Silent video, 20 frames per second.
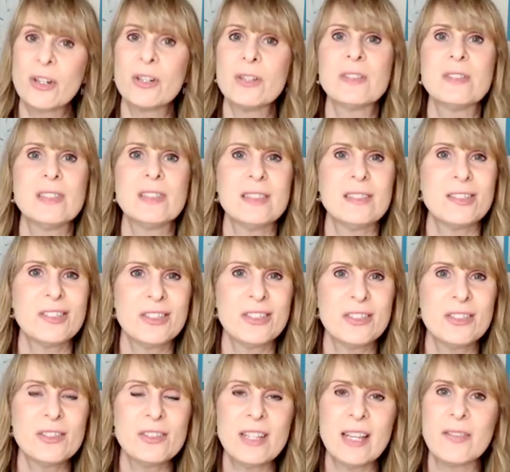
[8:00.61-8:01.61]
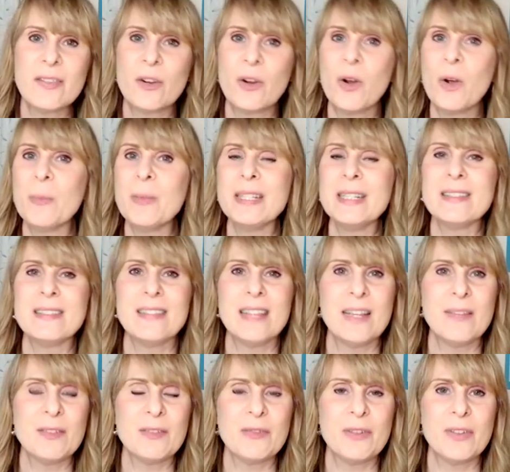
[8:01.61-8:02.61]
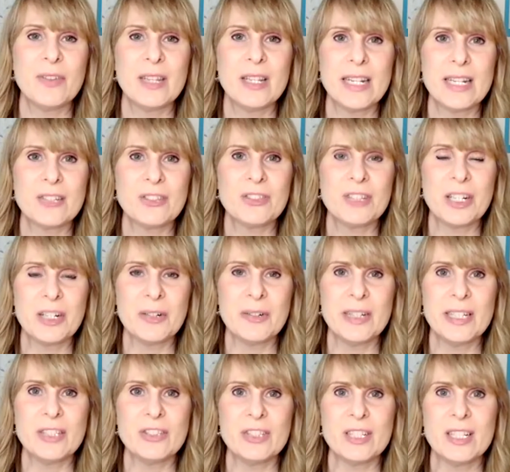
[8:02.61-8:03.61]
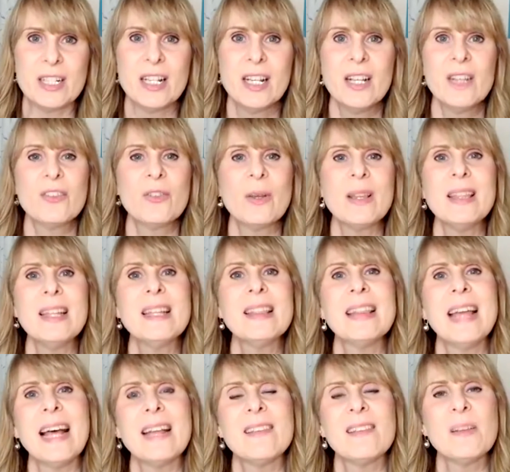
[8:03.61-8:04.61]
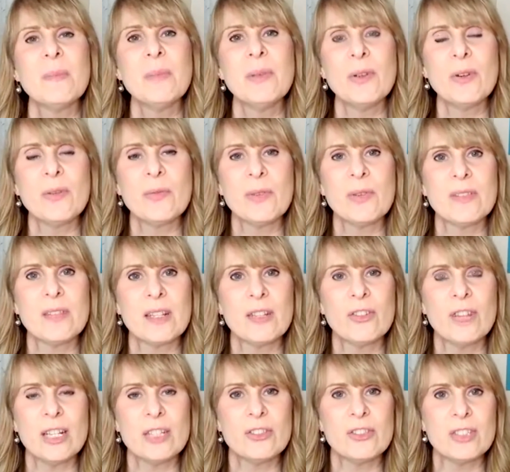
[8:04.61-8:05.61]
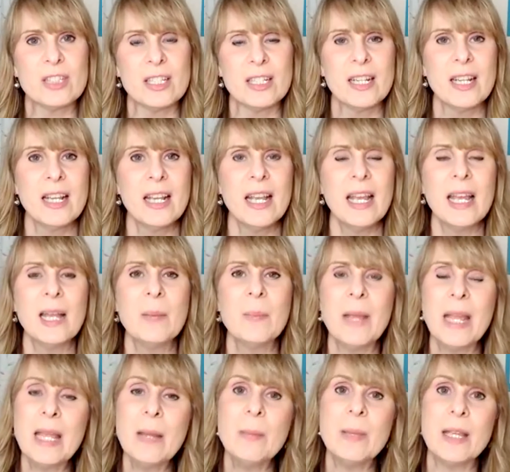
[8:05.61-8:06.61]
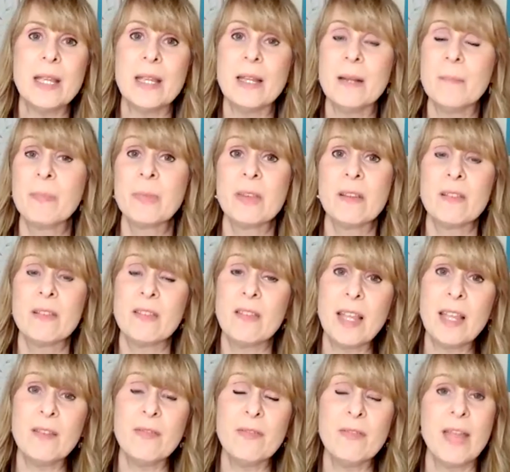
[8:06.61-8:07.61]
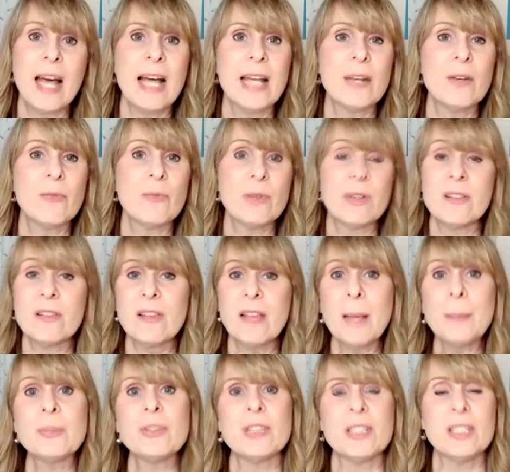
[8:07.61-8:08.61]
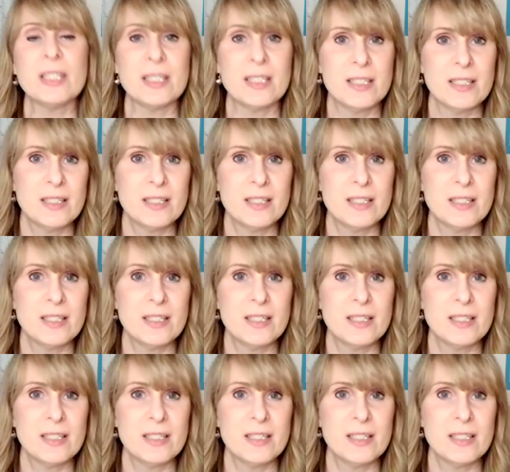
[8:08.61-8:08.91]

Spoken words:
sisters, and they're hoping to save it for the next generation. So I think that's a beautiful suggestion. And maybe save that reception